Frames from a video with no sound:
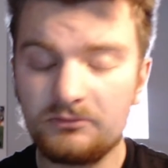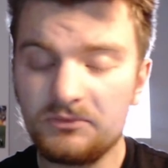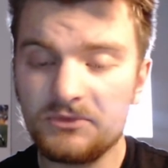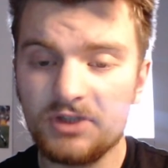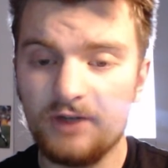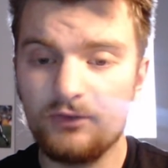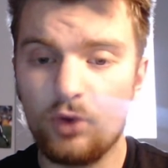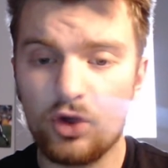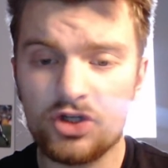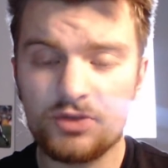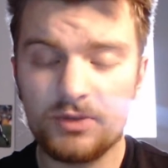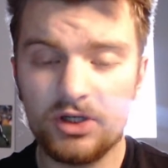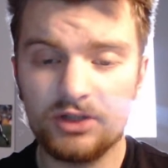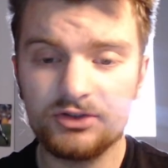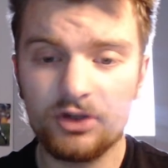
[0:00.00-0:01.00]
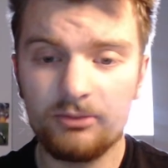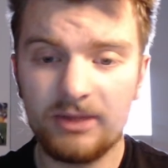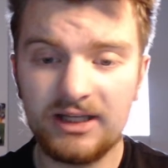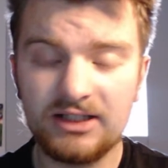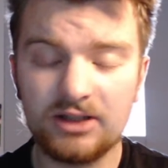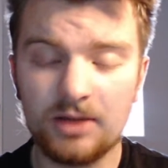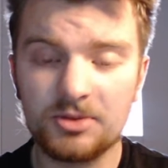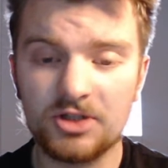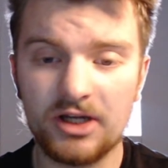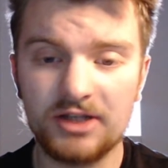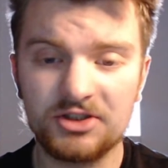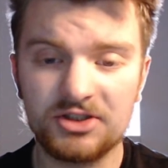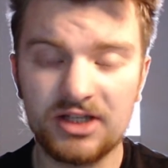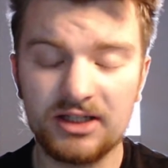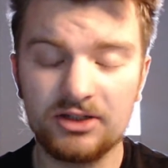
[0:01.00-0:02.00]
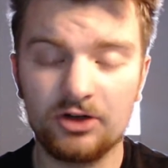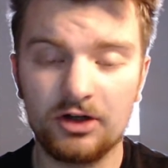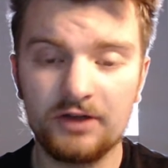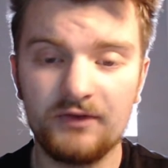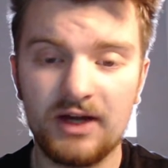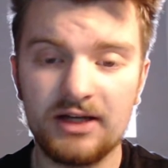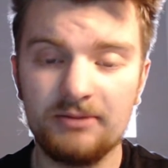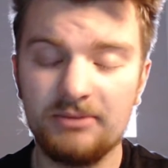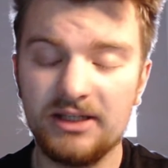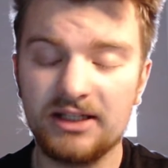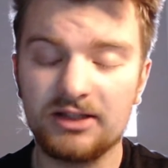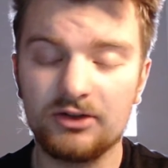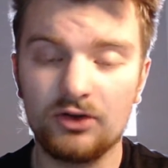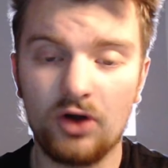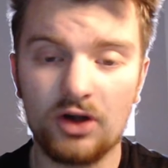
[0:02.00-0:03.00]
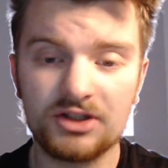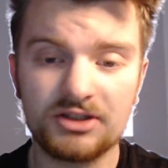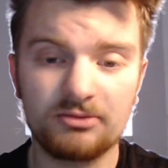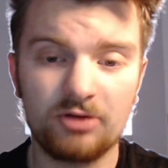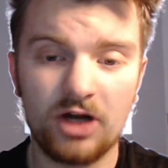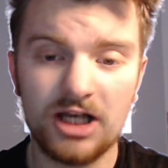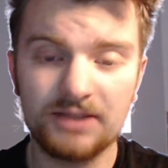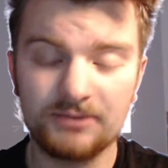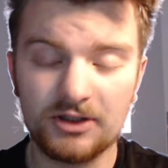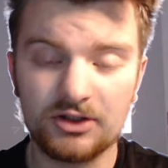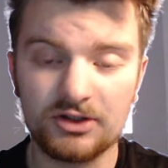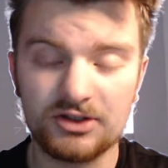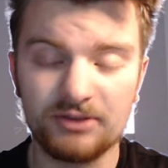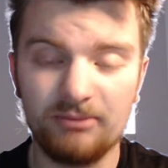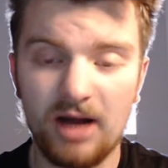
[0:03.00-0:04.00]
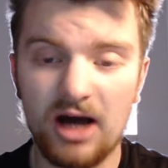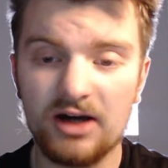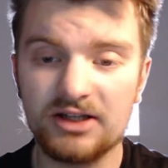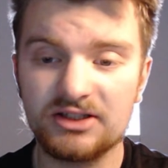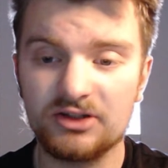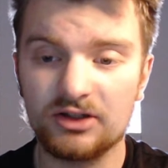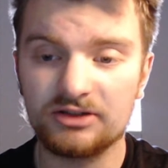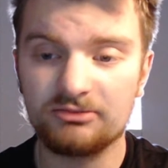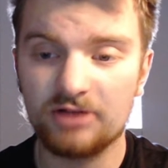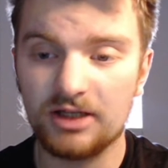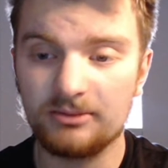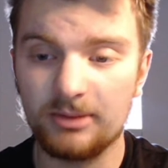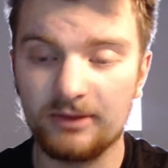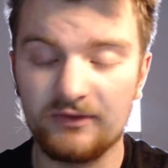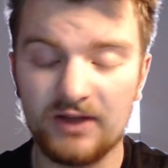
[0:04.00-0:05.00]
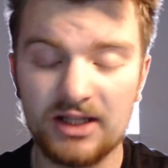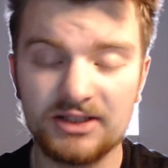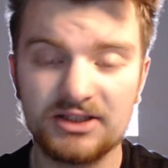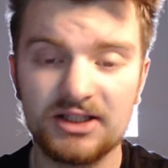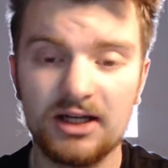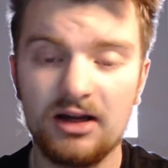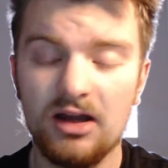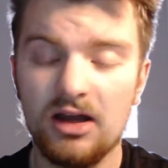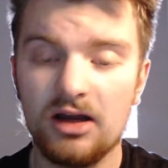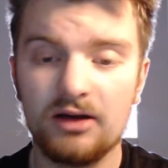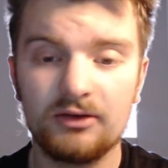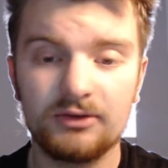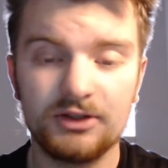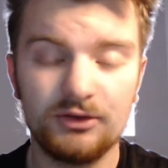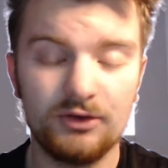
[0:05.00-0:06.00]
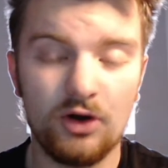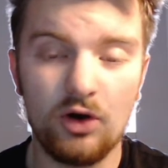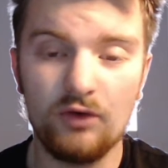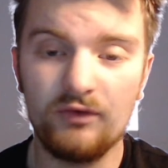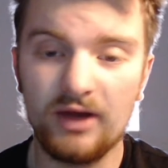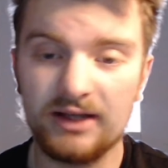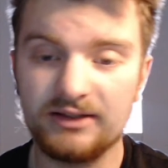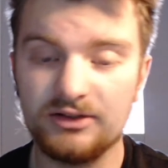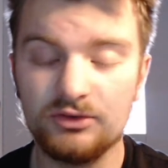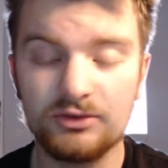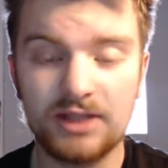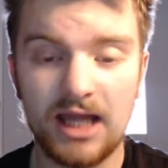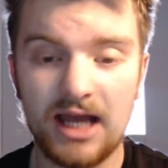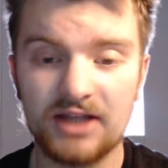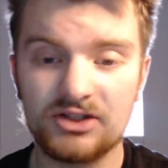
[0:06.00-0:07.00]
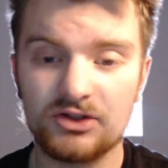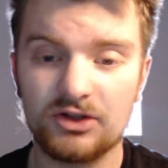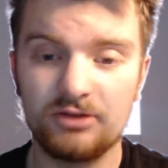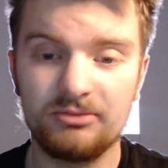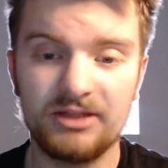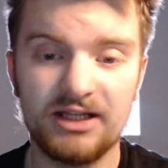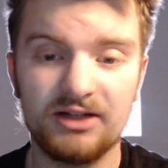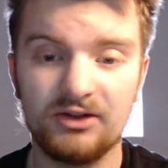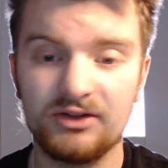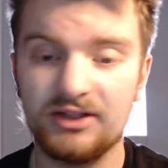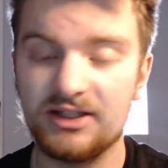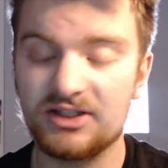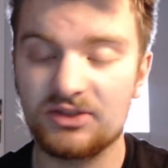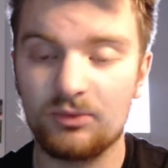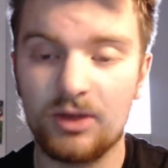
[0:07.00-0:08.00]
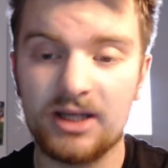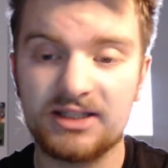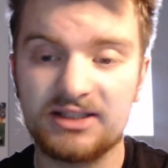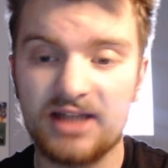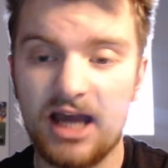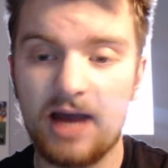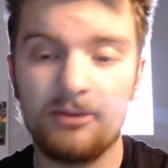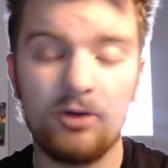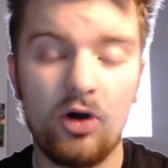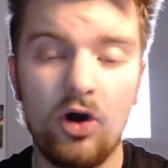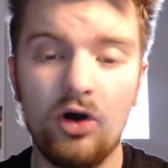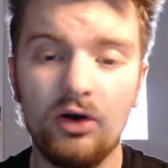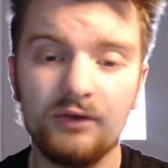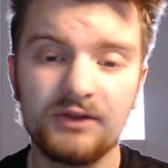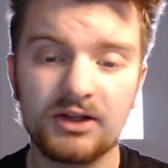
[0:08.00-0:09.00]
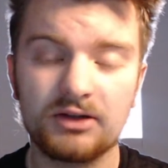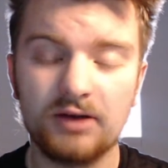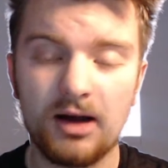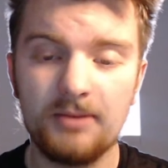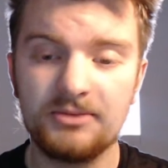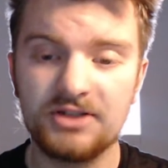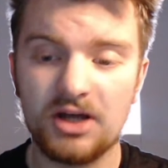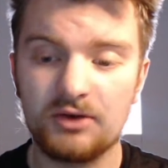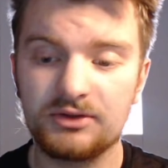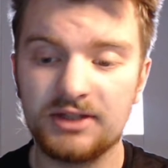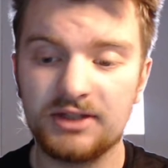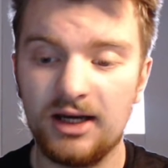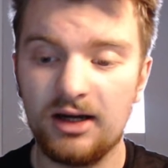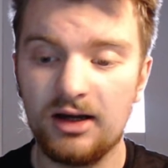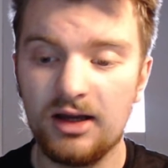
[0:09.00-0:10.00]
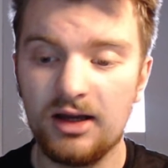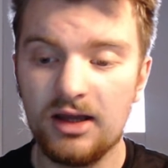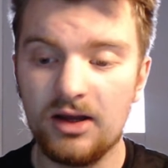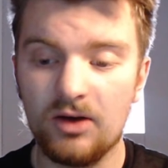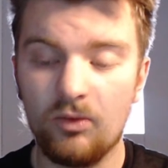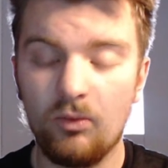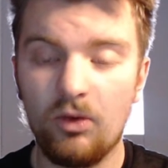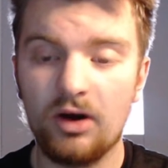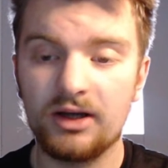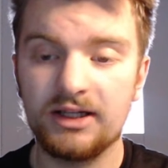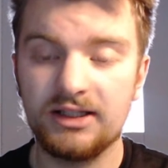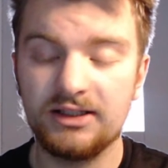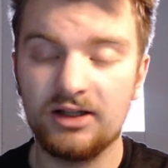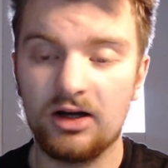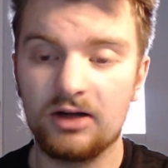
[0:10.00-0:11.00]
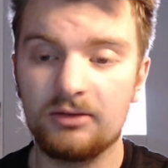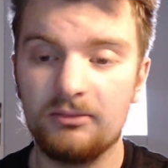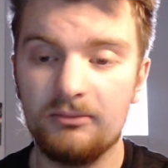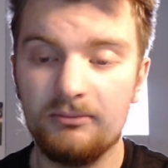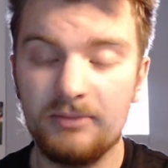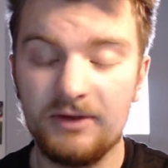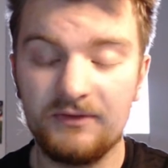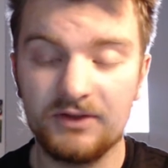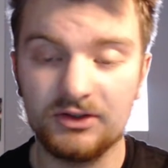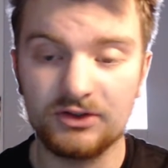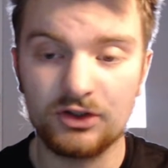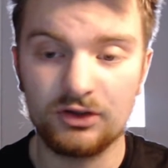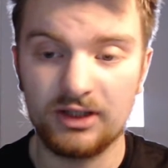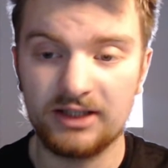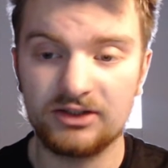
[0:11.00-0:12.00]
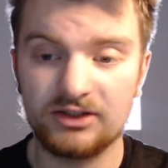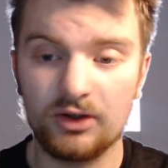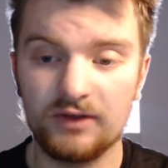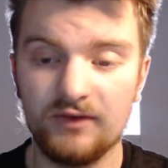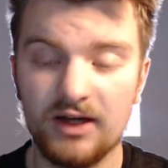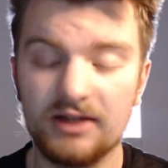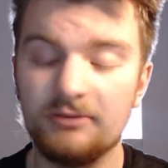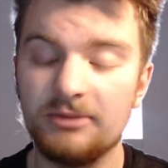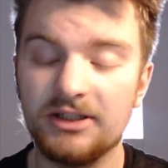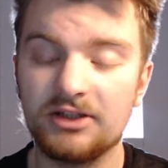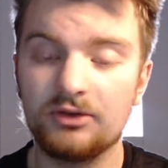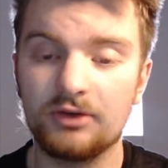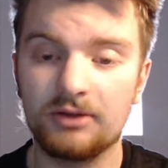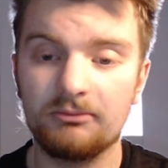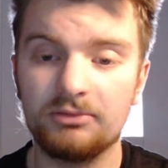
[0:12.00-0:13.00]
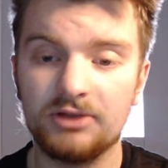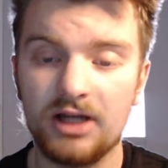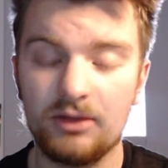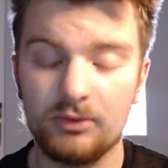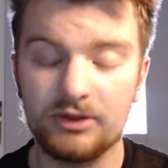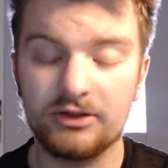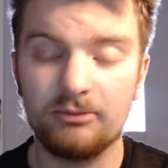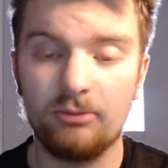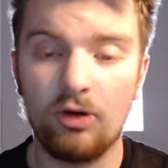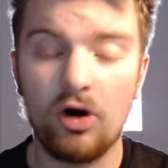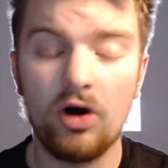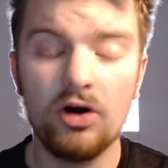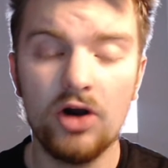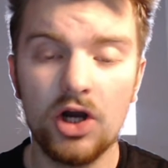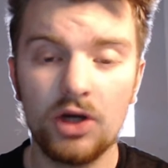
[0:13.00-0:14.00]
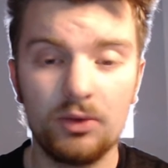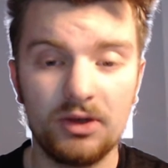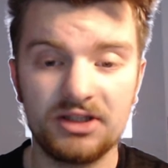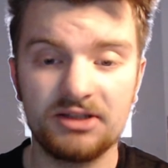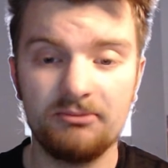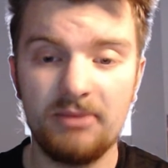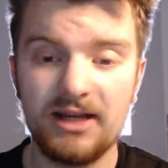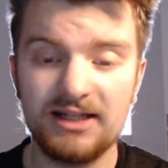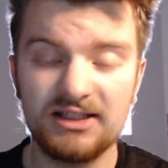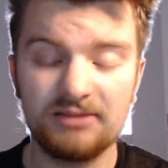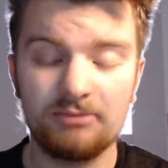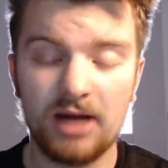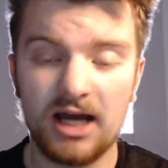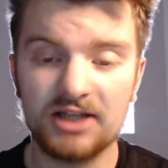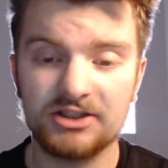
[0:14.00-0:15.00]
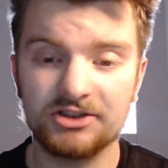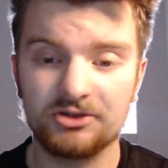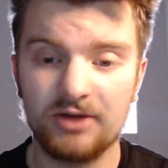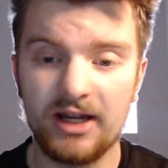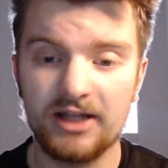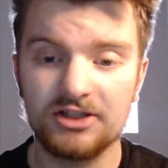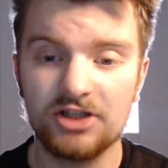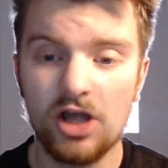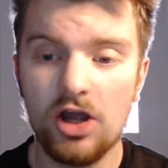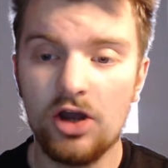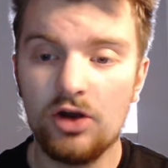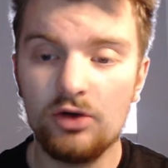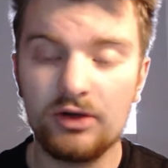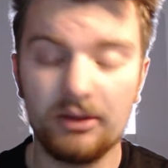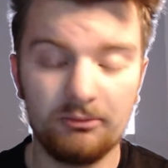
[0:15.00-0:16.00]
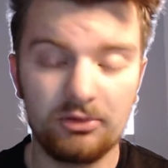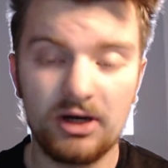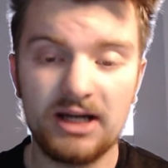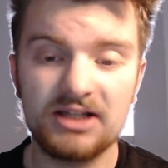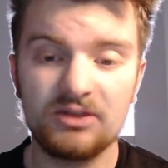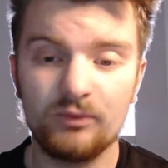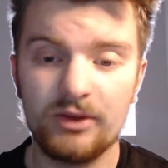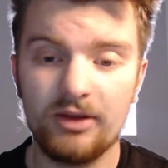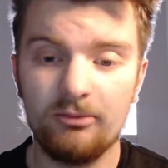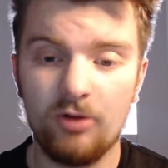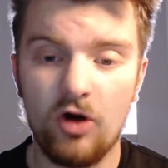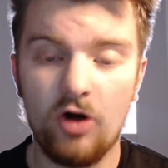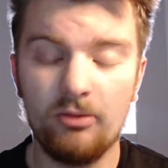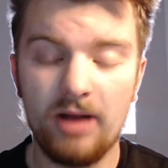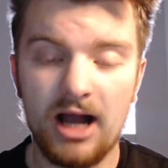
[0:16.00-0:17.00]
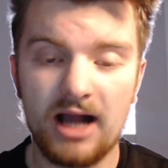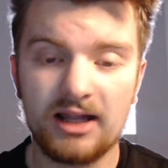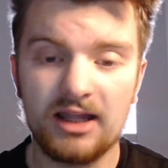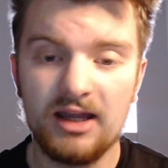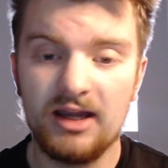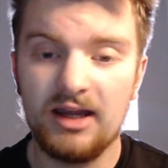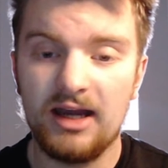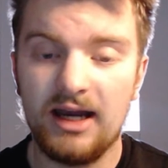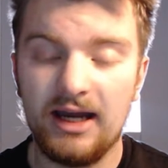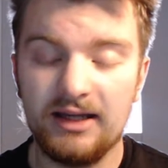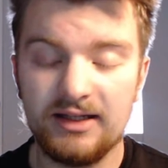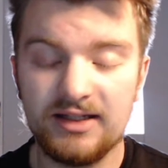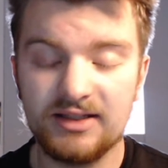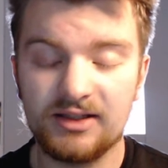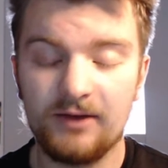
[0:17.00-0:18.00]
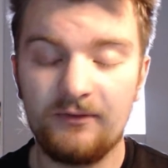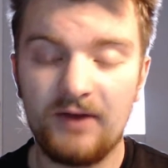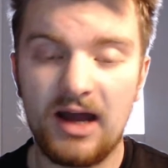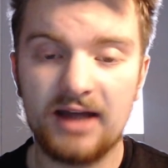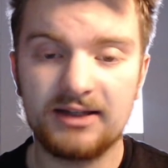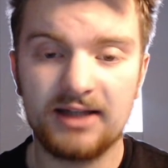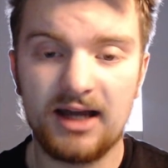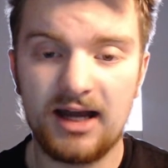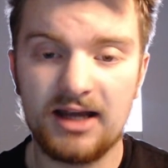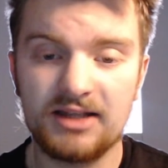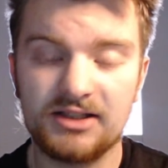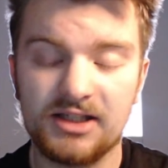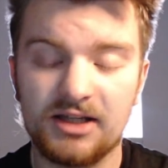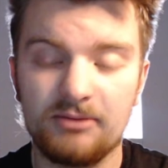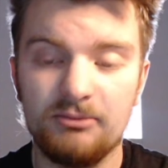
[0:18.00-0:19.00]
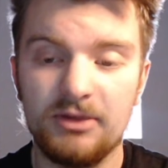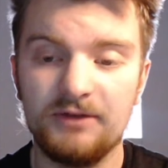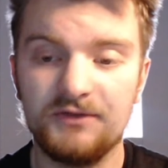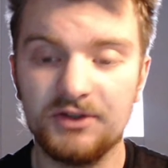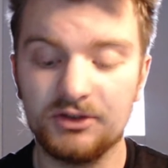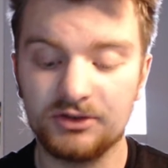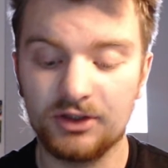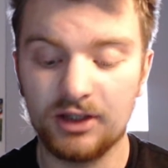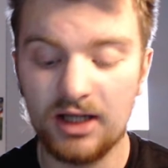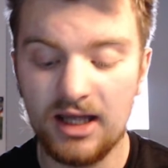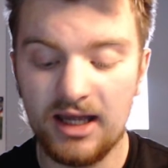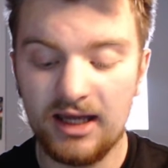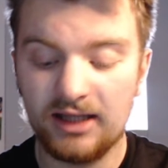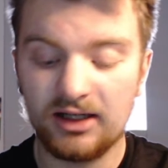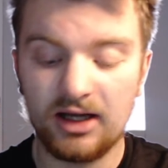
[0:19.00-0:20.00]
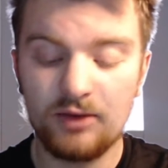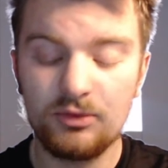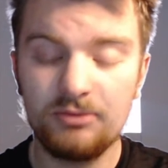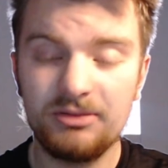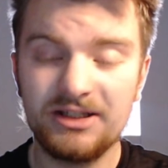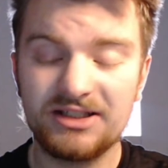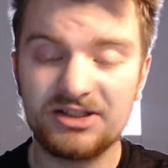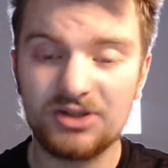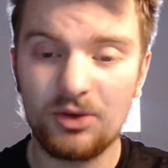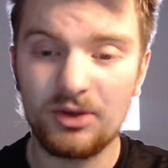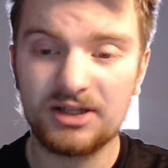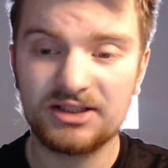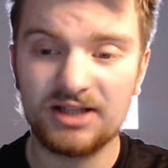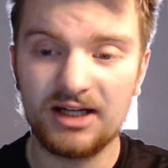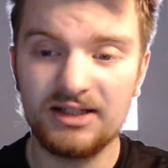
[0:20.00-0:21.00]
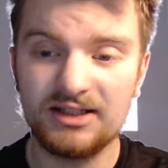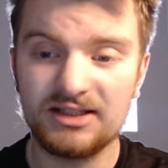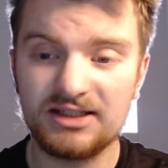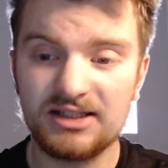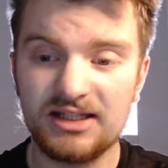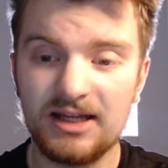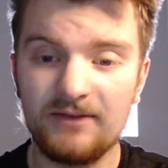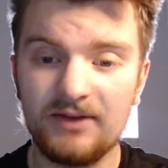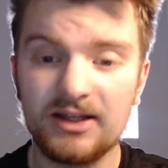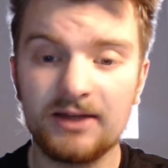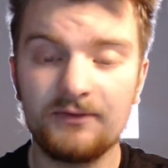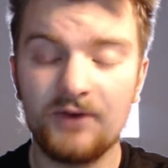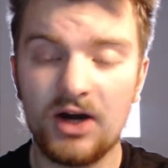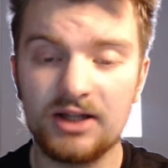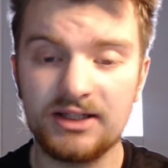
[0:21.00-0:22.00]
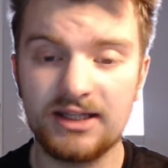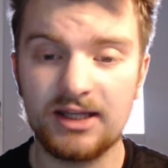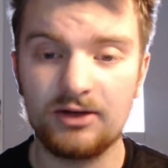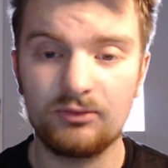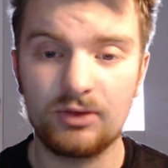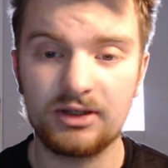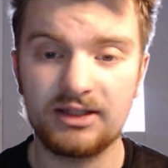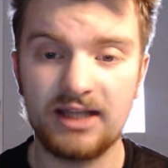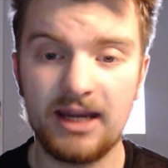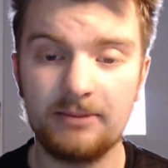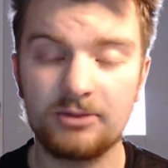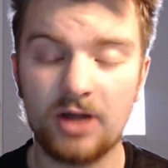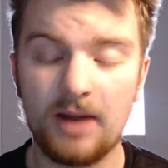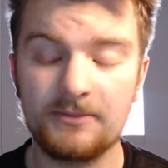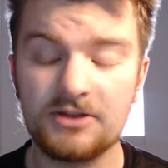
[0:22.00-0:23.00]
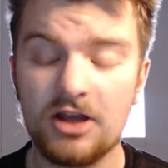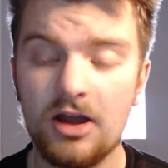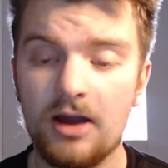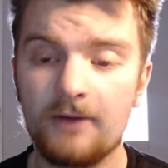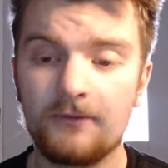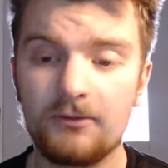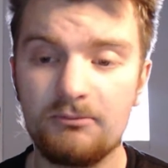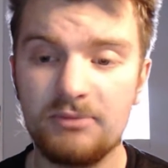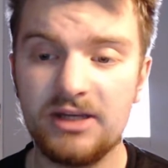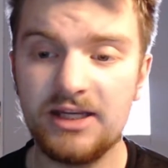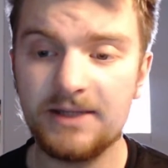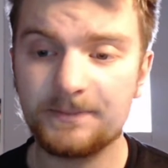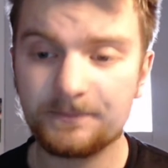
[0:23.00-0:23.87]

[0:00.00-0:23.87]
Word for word: Of course, we all know many clubs are interested in Donny van de Beek. Not surprised by Crystal Palace, not surprised by Valencia. You know that Newcastle are going to be in on this, West Ham, all of the clubs out there want a young midfielder like Donny van de Beek who can play with the ball, who has amazing passing range, who can press and win the ball back, and is a fantastic midfielder. And I would be so excited to see if he can finally get a run of game times. For me,